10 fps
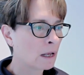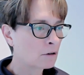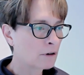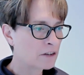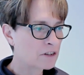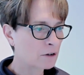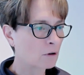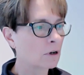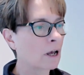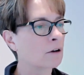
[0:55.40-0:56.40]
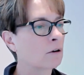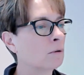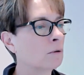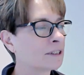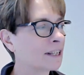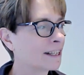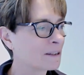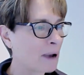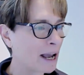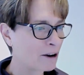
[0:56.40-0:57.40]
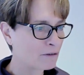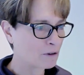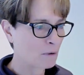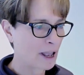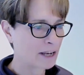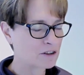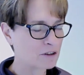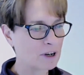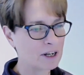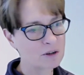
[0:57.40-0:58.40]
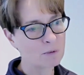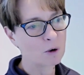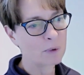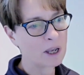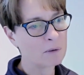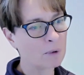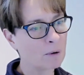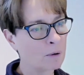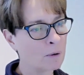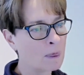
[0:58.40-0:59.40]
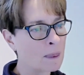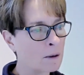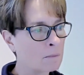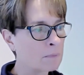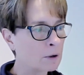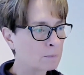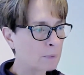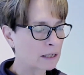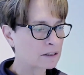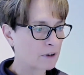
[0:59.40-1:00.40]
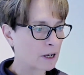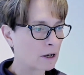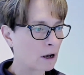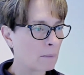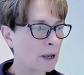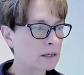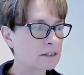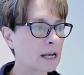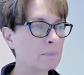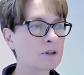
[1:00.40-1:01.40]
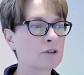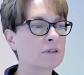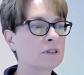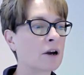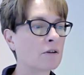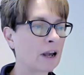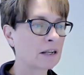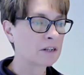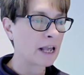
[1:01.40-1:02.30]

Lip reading: Creating an online course is a powerful way to reach more people, build passive income, and establish yourself as an